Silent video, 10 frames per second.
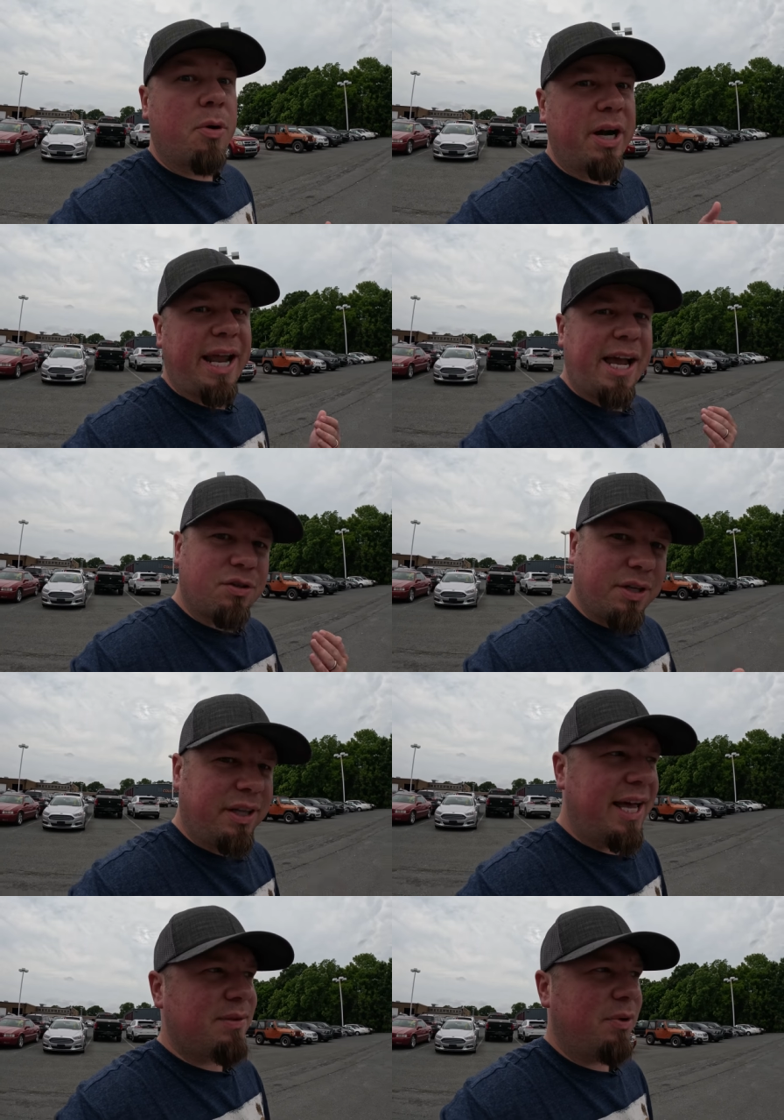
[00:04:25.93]
bring actually
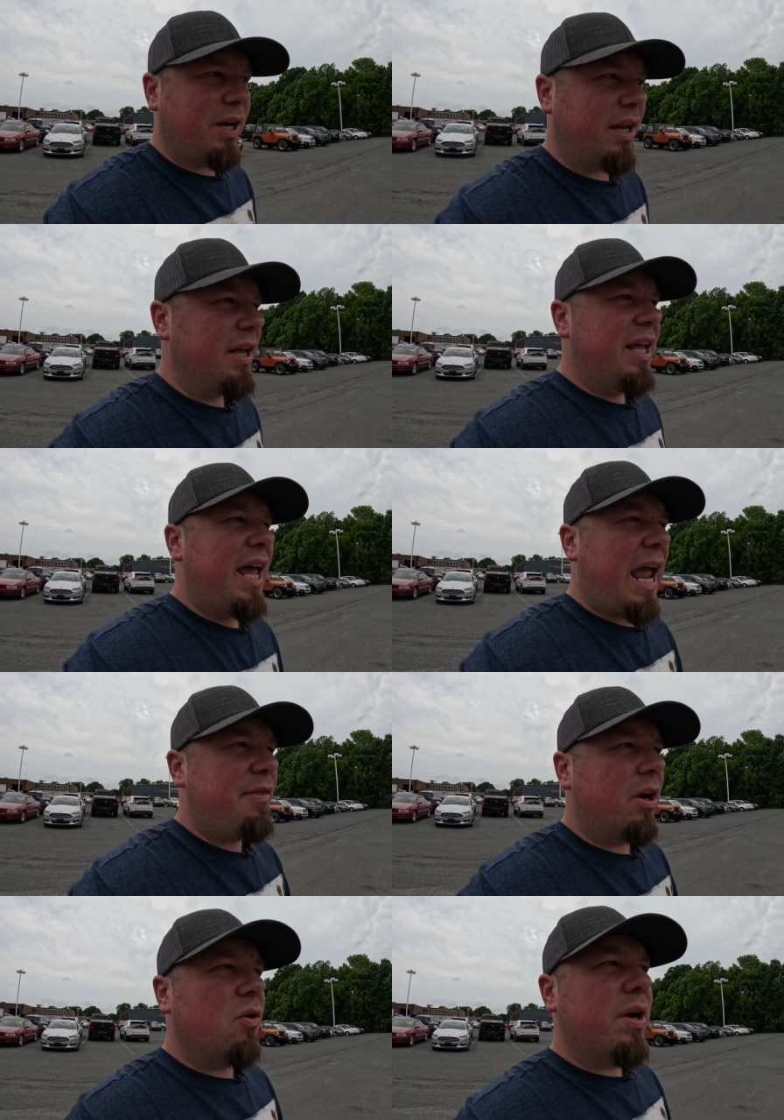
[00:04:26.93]
less money
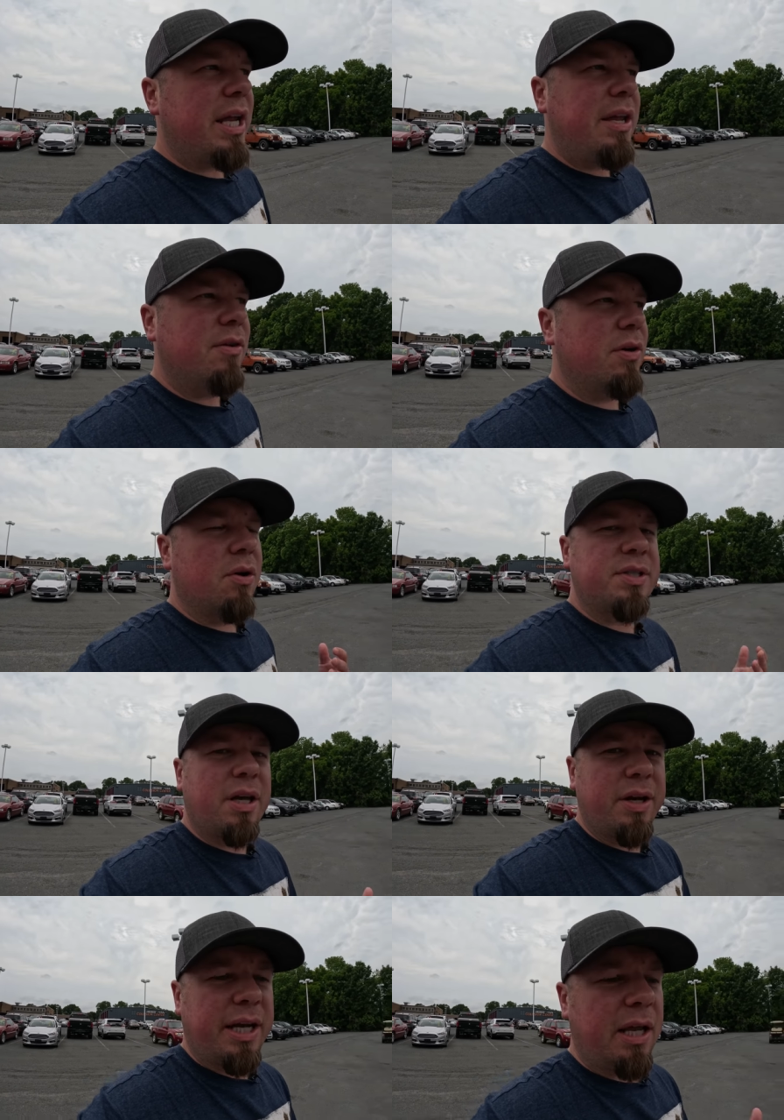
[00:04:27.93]
and they're gonna either no
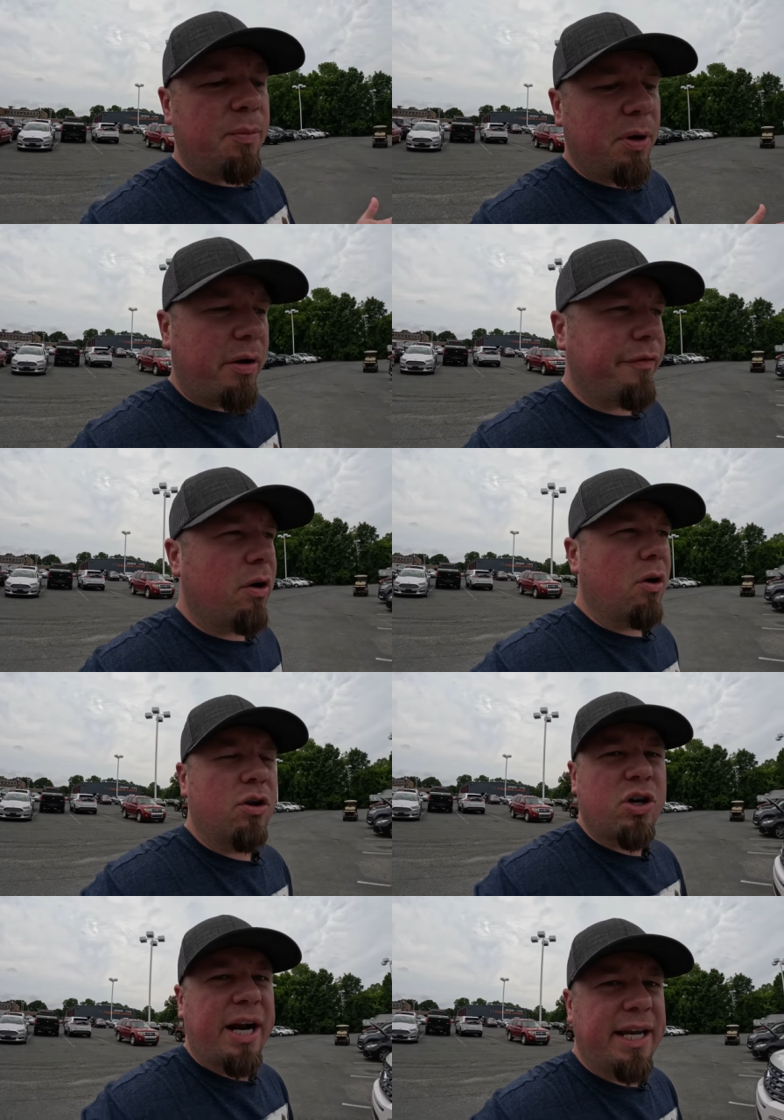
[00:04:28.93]
sell it again or put on phone
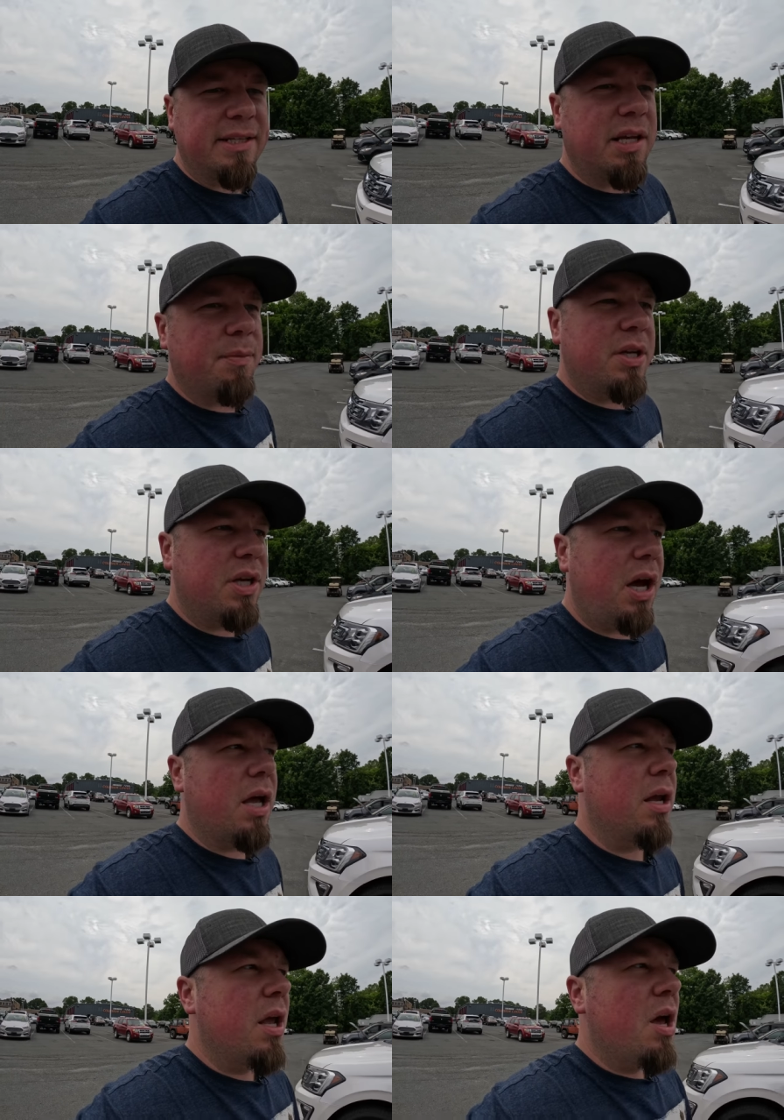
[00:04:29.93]
call, try to get something
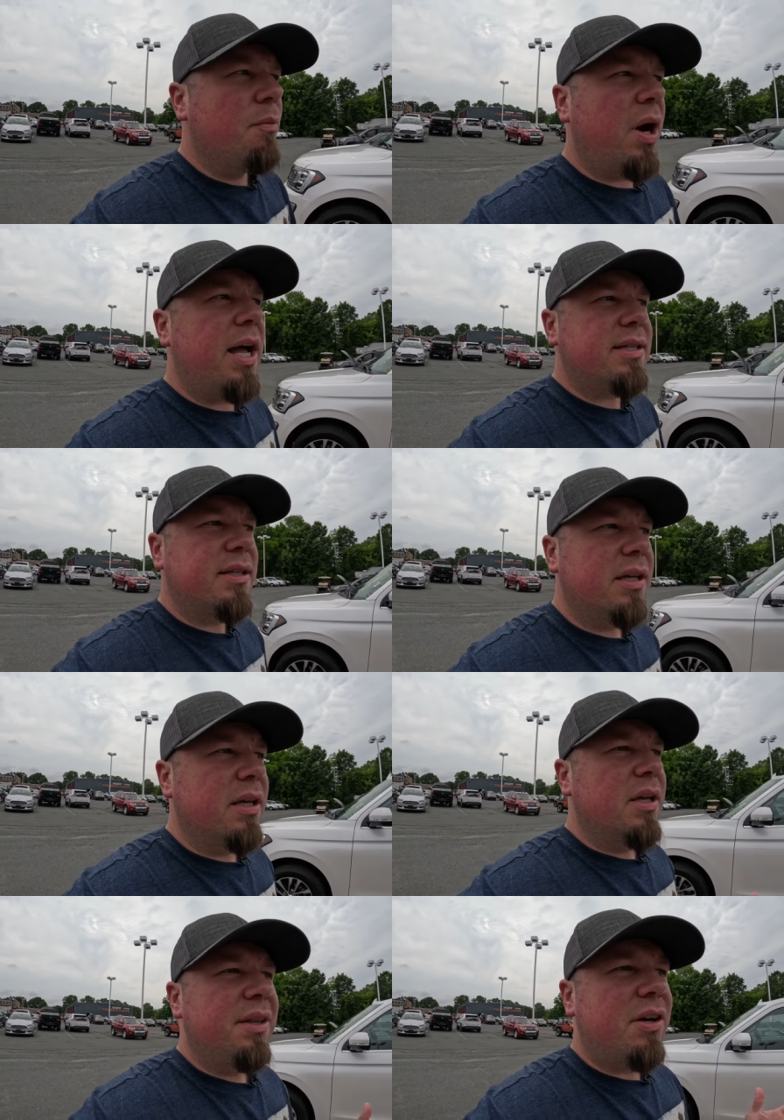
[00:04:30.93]
done. But
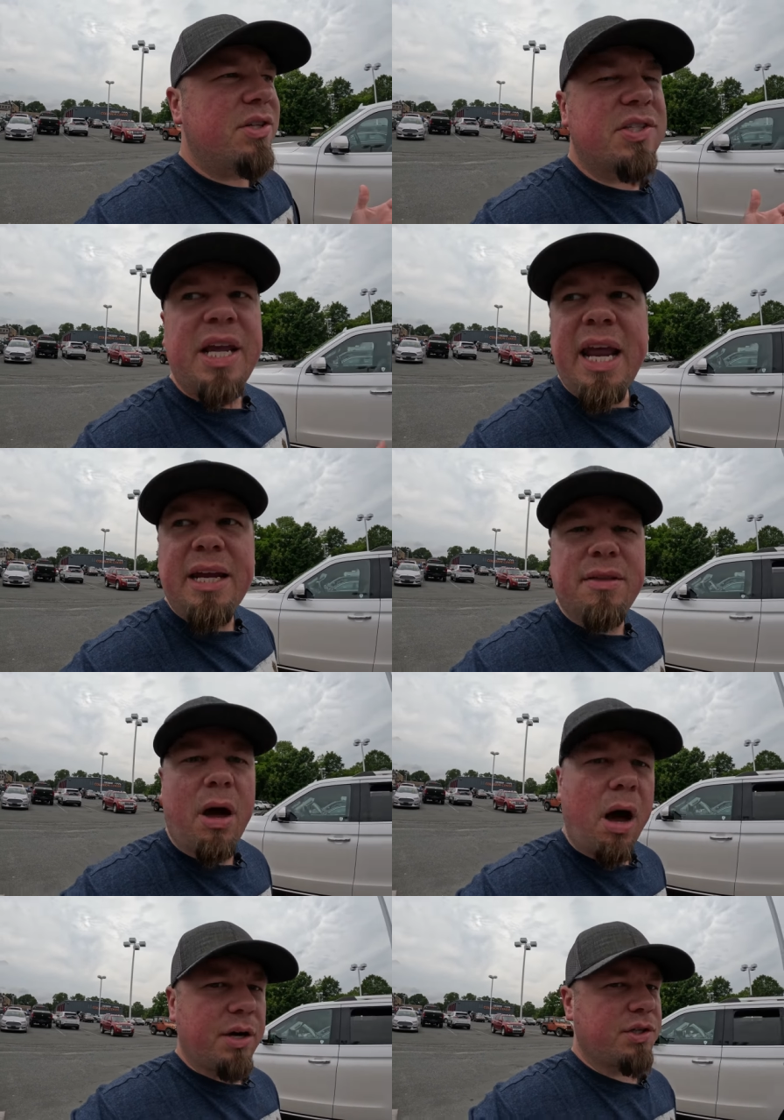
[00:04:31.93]
there's a saying in the
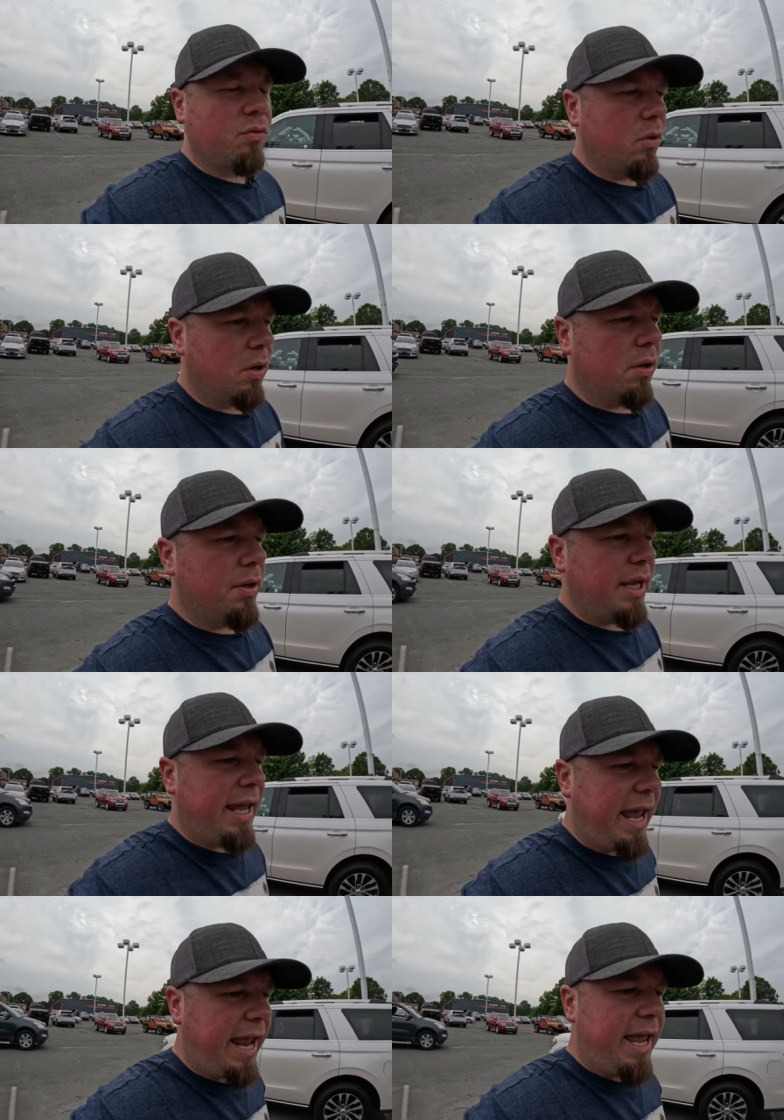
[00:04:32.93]
auction world
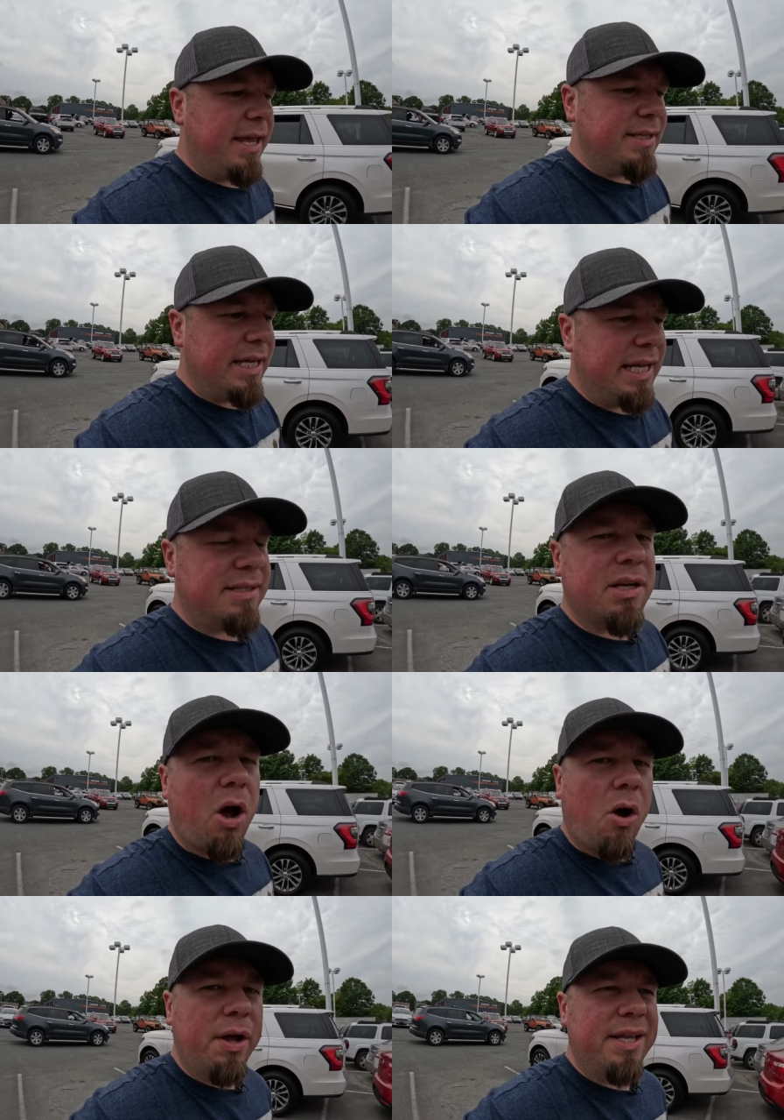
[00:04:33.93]
and it's
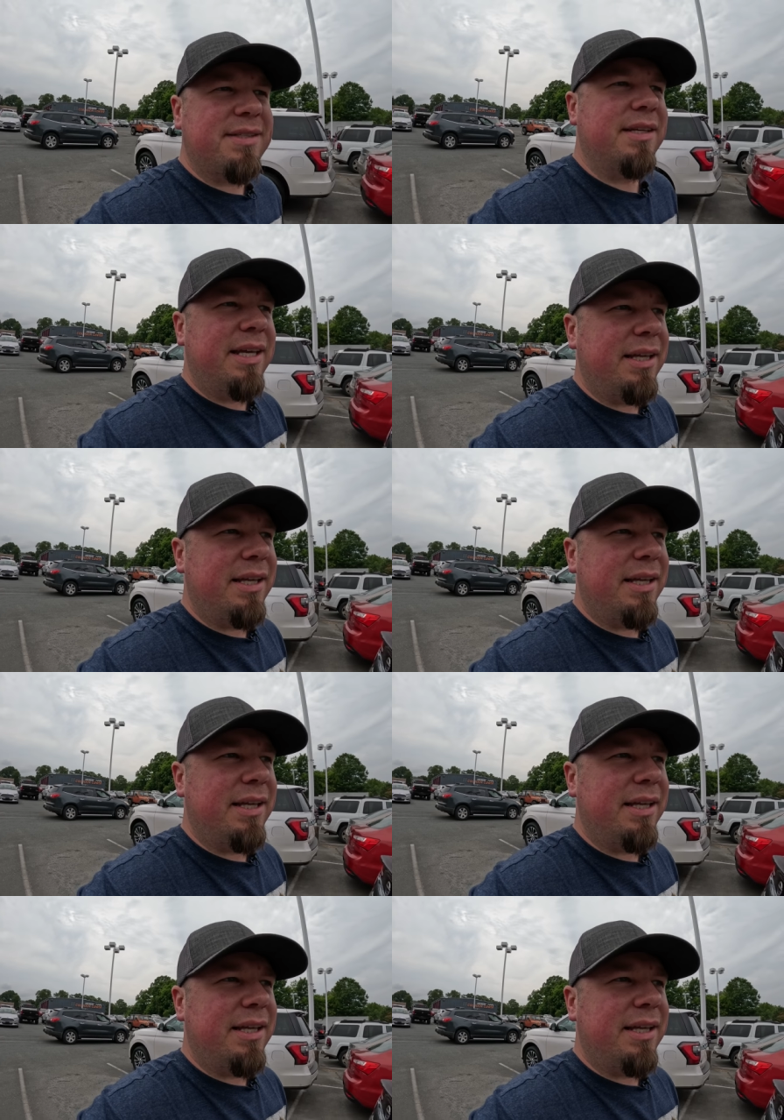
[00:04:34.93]
called, it's,